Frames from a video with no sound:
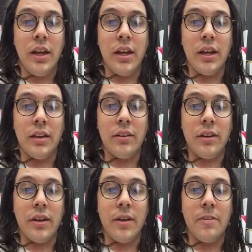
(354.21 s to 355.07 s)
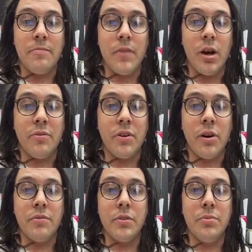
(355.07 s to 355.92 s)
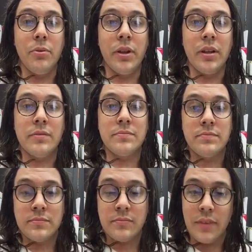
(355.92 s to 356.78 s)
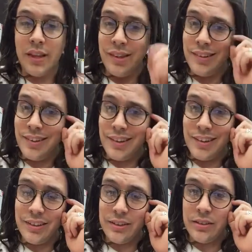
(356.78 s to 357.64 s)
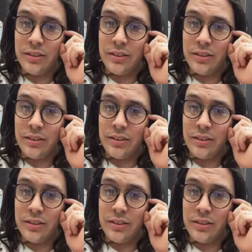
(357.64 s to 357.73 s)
and offer our viewpoint. And I